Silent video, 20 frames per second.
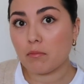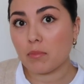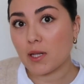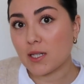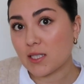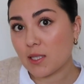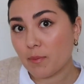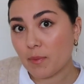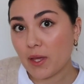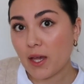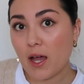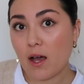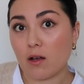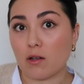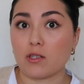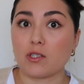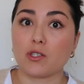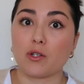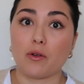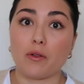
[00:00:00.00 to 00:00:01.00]
plus something
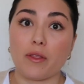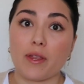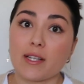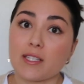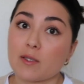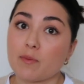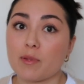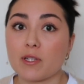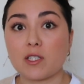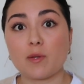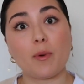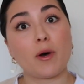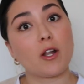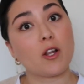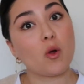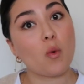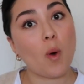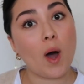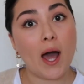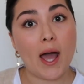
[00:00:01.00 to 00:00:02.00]
else, or this plus a
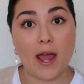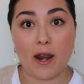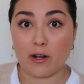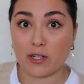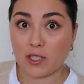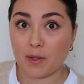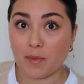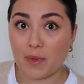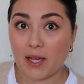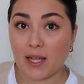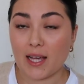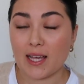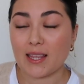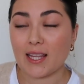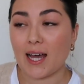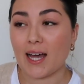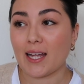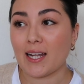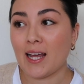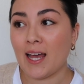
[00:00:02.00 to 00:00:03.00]
bottle of wine or something like
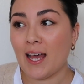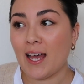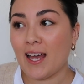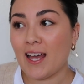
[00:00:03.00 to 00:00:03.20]
that,